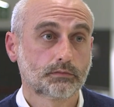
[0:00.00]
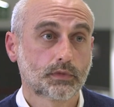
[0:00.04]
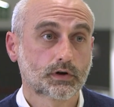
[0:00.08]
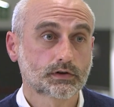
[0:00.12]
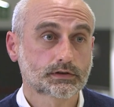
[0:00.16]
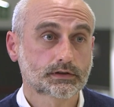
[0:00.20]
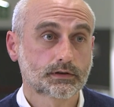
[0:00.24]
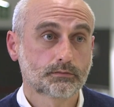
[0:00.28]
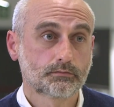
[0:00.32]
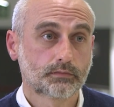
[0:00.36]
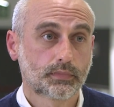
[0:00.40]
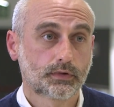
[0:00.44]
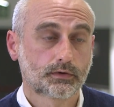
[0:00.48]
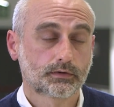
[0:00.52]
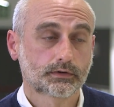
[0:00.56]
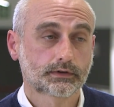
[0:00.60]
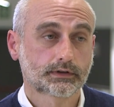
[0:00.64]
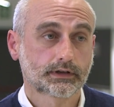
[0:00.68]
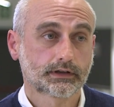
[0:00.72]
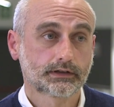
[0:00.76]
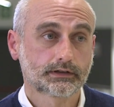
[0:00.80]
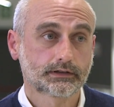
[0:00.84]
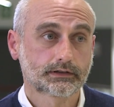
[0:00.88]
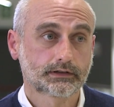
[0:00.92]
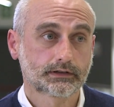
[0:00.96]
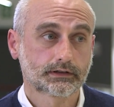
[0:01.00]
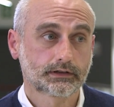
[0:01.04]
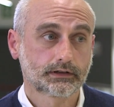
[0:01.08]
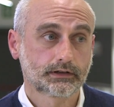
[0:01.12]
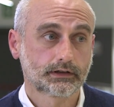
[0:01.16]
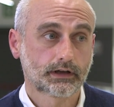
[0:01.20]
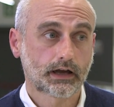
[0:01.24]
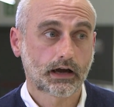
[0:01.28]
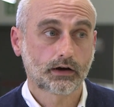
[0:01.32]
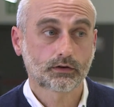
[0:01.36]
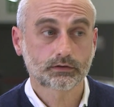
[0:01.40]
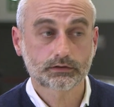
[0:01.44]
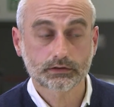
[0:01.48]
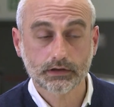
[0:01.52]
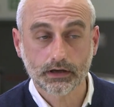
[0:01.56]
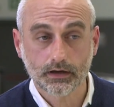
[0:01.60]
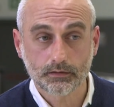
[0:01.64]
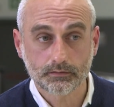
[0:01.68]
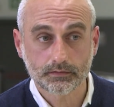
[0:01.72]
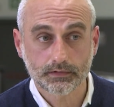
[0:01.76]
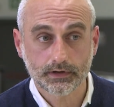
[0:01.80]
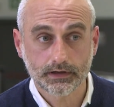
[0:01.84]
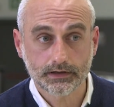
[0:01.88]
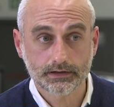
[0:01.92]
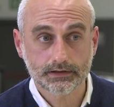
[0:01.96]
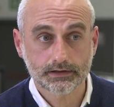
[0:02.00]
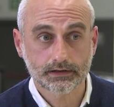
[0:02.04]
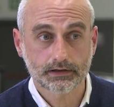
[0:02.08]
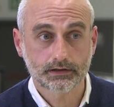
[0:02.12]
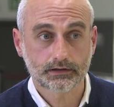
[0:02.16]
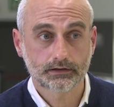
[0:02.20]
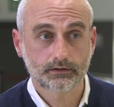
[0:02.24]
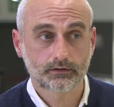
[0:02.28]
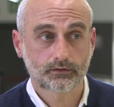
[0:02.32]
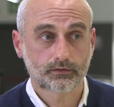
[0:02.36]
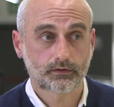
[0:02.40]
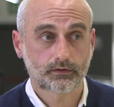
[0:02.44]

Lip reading: most important outcome, let's say,